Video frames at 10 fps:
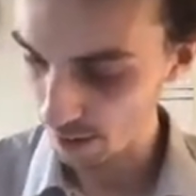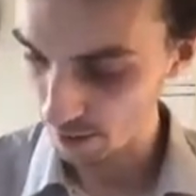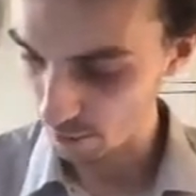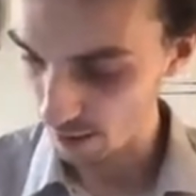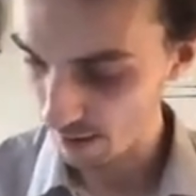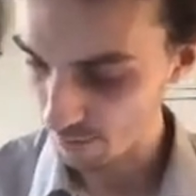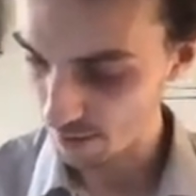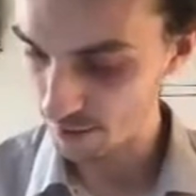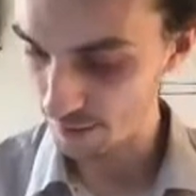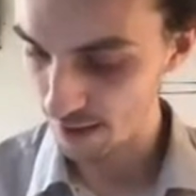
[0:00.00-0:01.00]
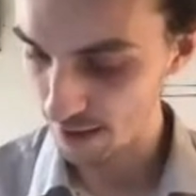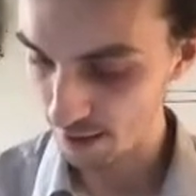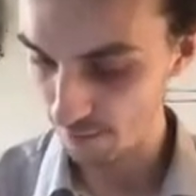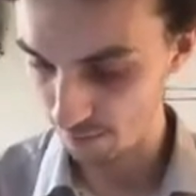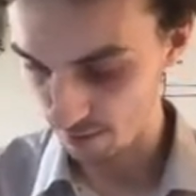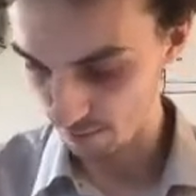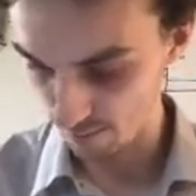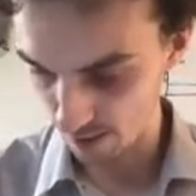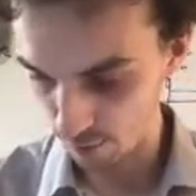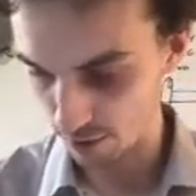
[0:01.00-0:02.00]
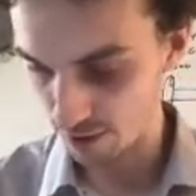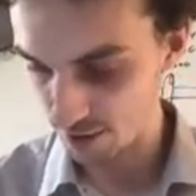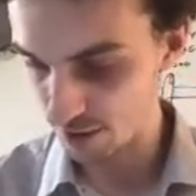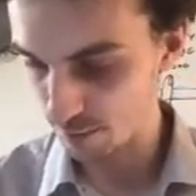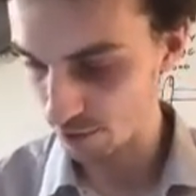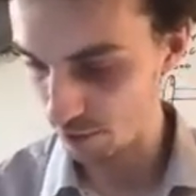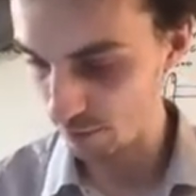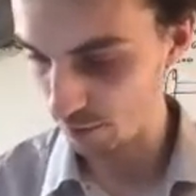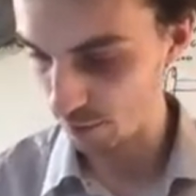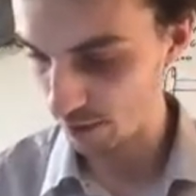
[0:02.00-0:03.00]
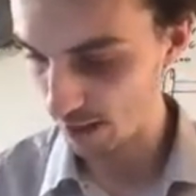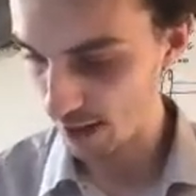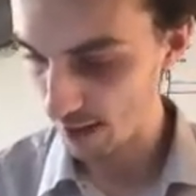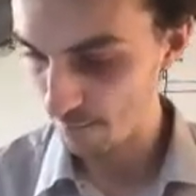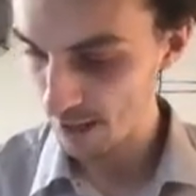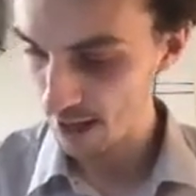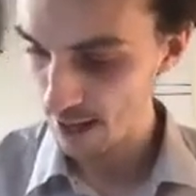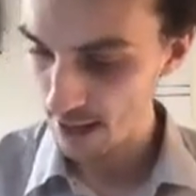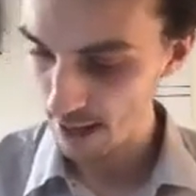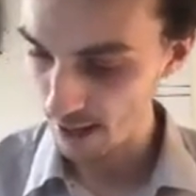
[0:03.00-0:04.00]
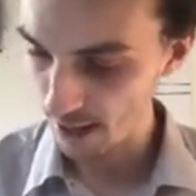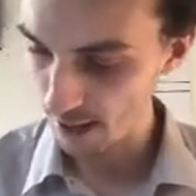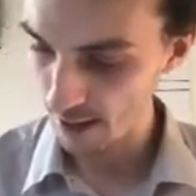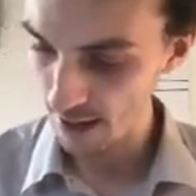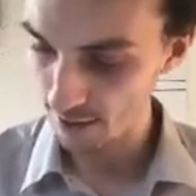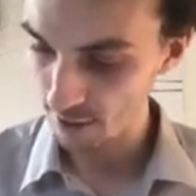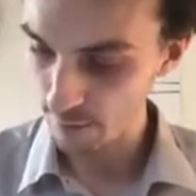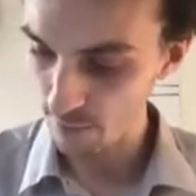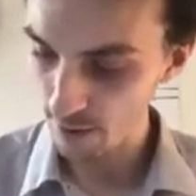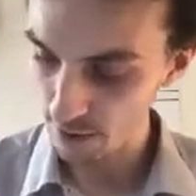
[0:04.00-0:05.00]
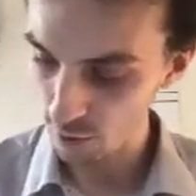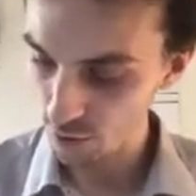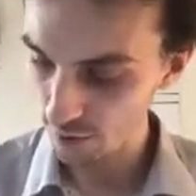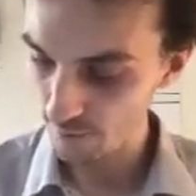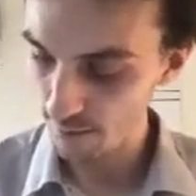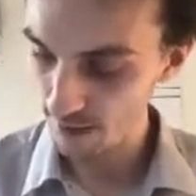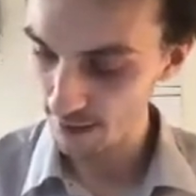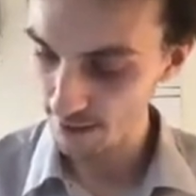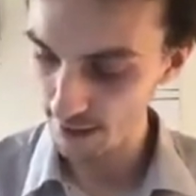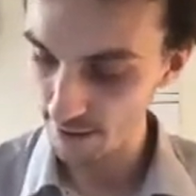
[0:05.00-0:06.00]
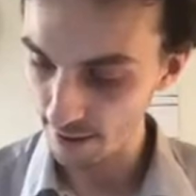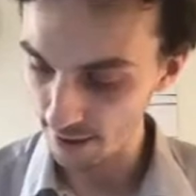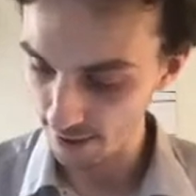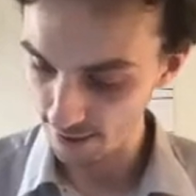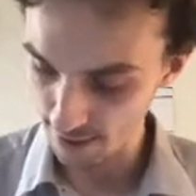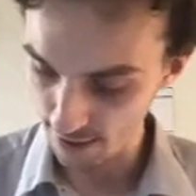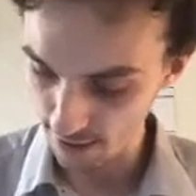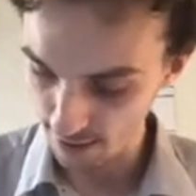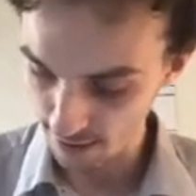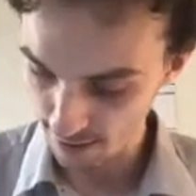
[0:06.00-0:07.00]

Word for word: okay, so I have such a thing. I have this thing called a DG module over A, uh, and it's going to be a resolution of M in the sense that it is a